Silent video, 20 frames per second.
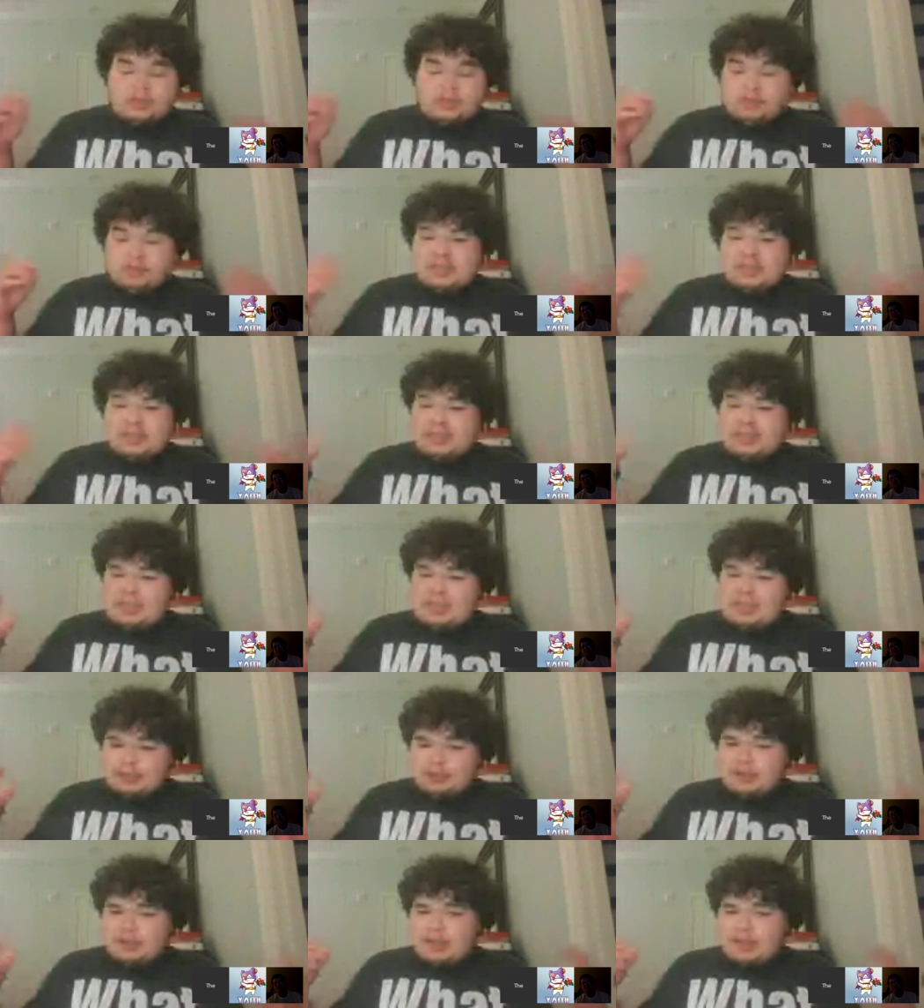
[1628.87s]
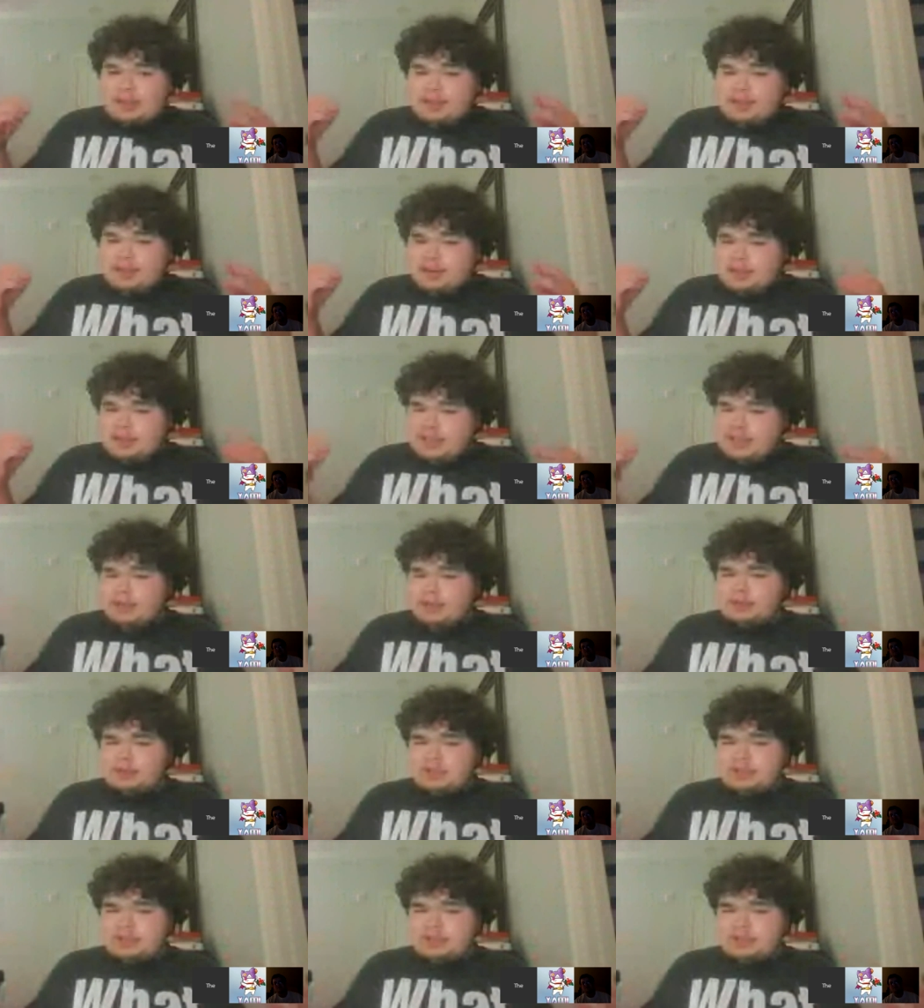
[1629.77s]
But still, there are
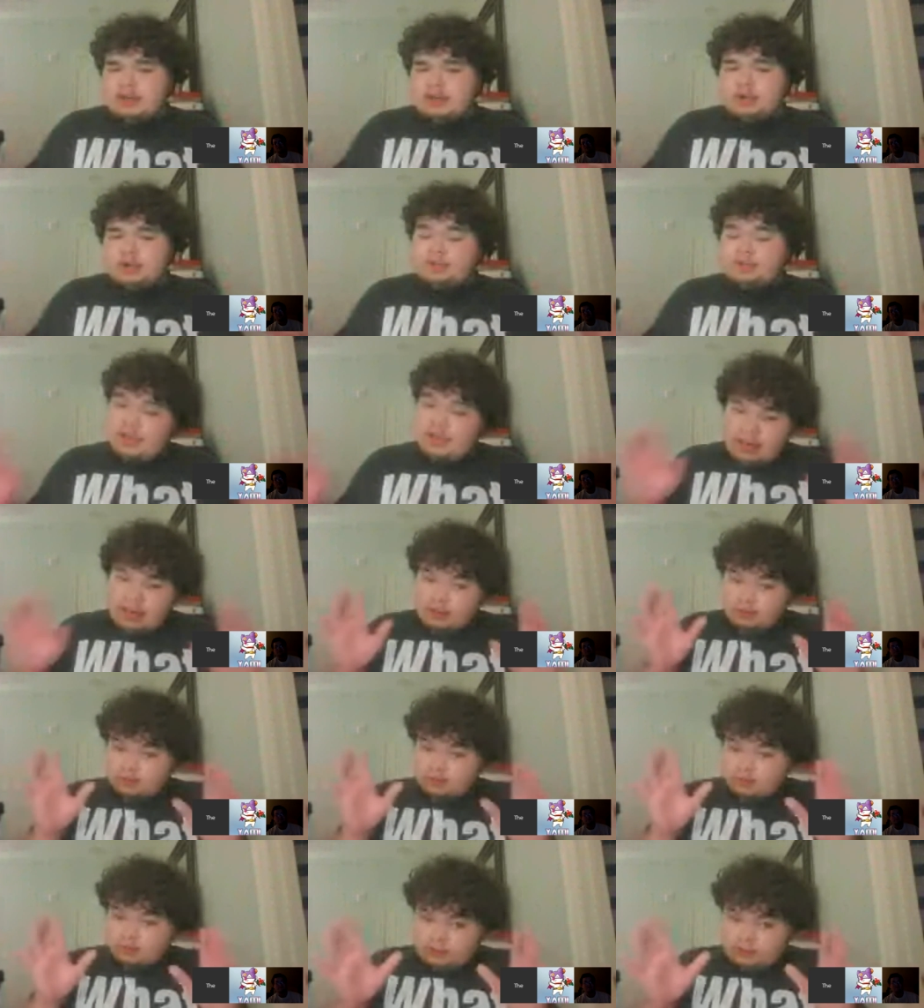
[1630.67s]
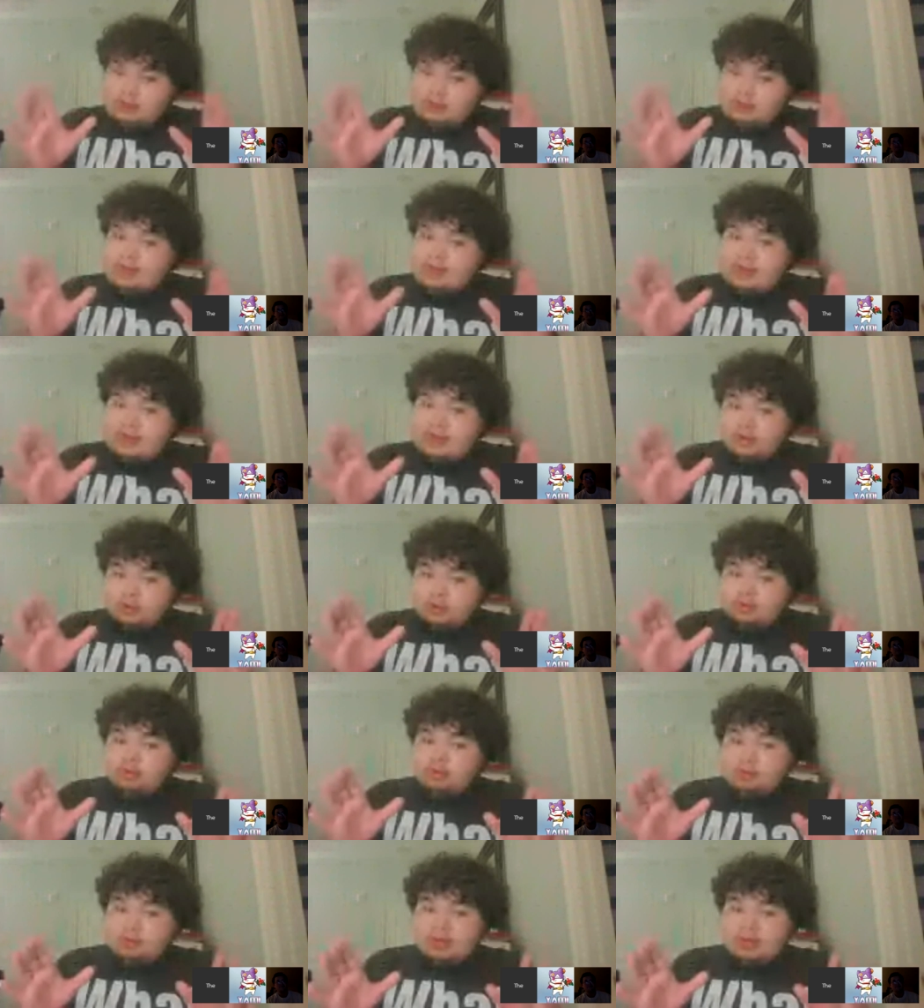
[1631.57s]
countless heroes and female
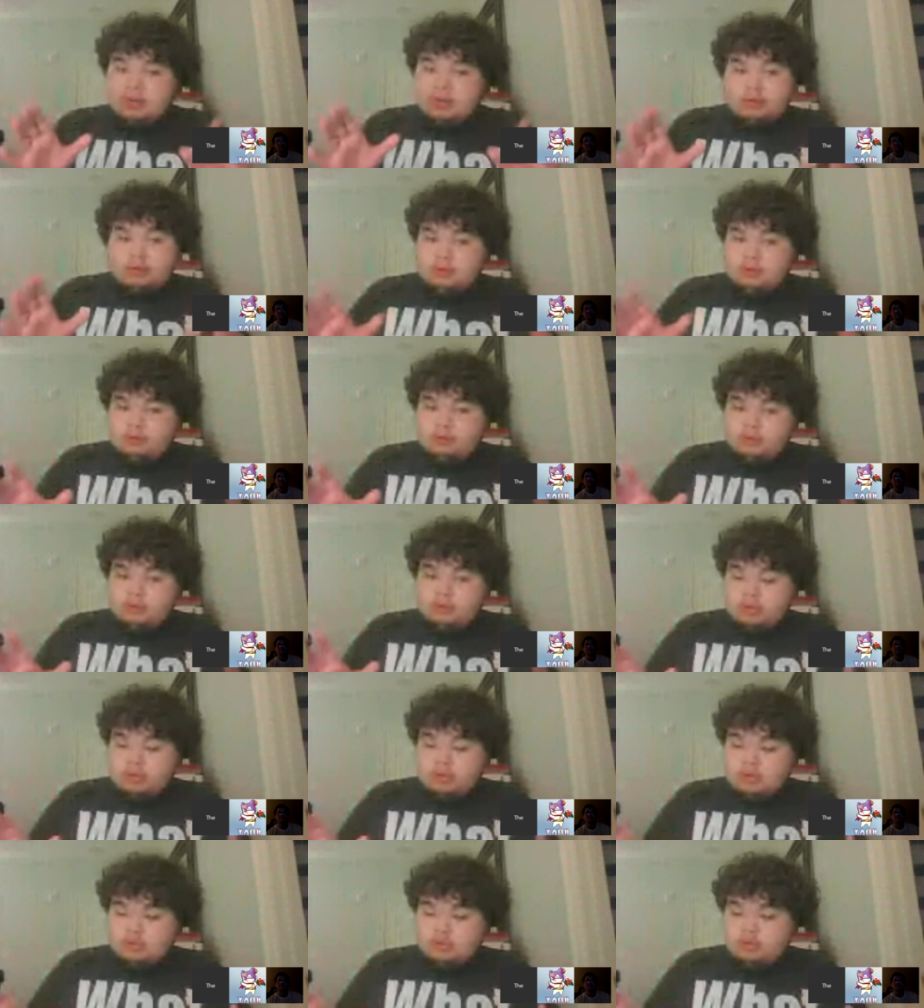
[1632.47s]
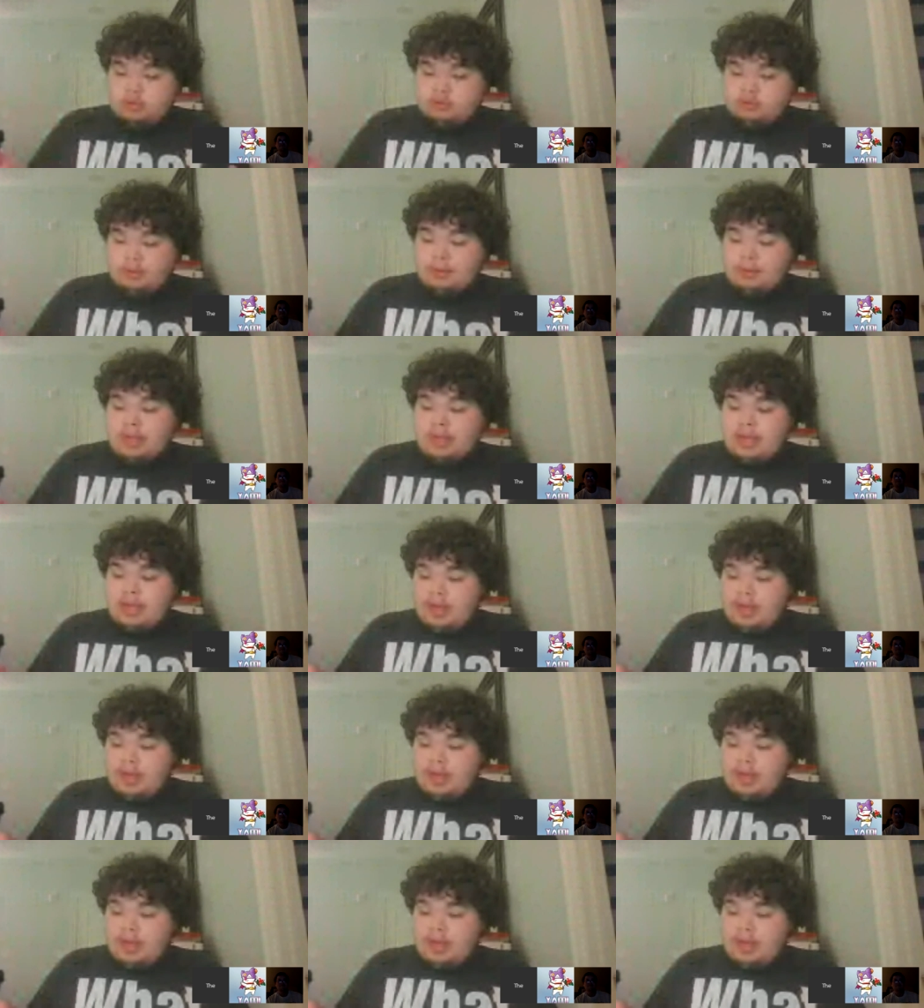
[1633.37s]
superheroes for you to choose from.